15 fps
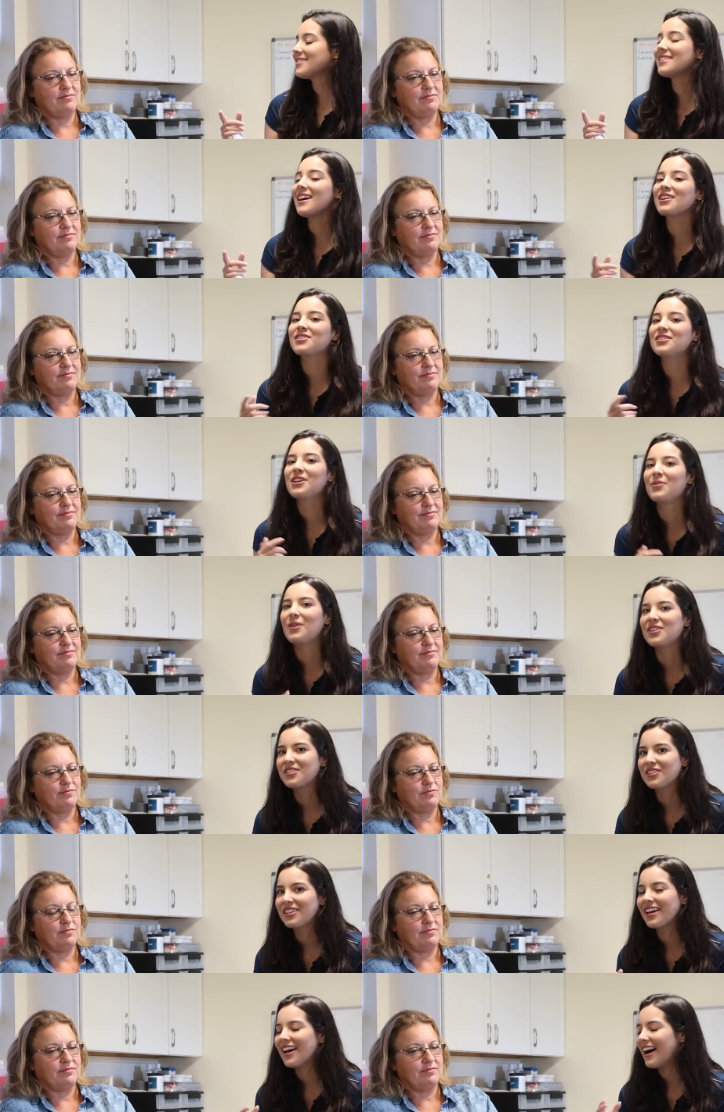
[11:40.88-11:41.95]
Speaker 1: This is actually a
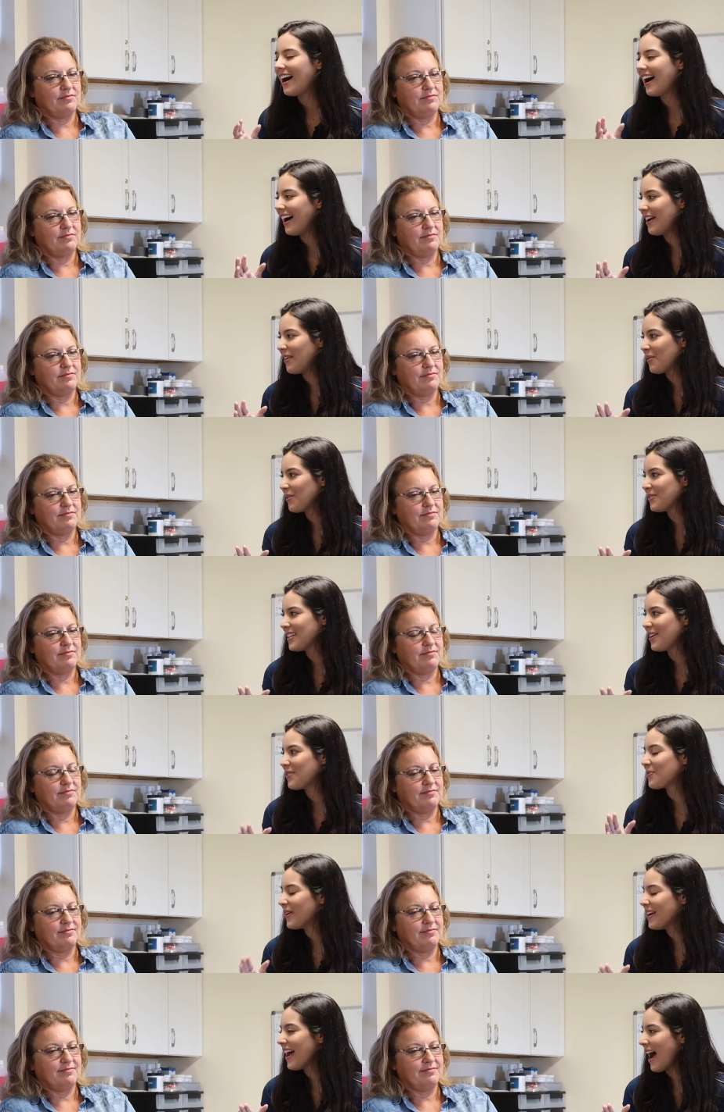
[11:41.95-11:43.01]
question that I wrote
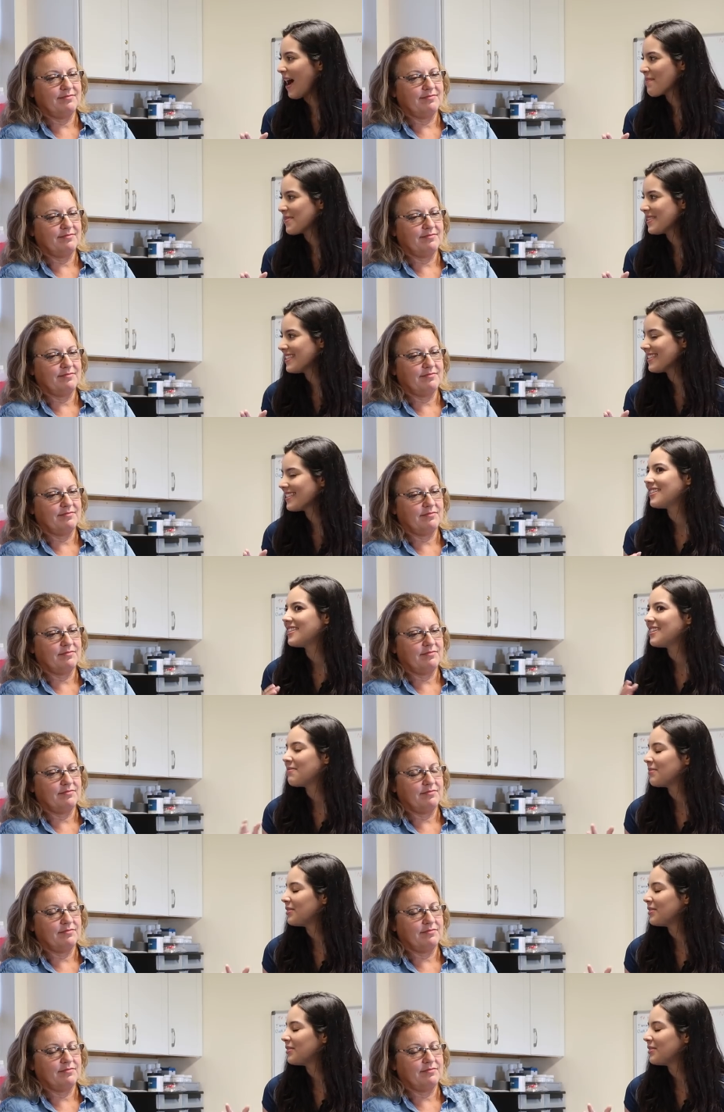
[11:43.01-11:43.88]
down. What happens to the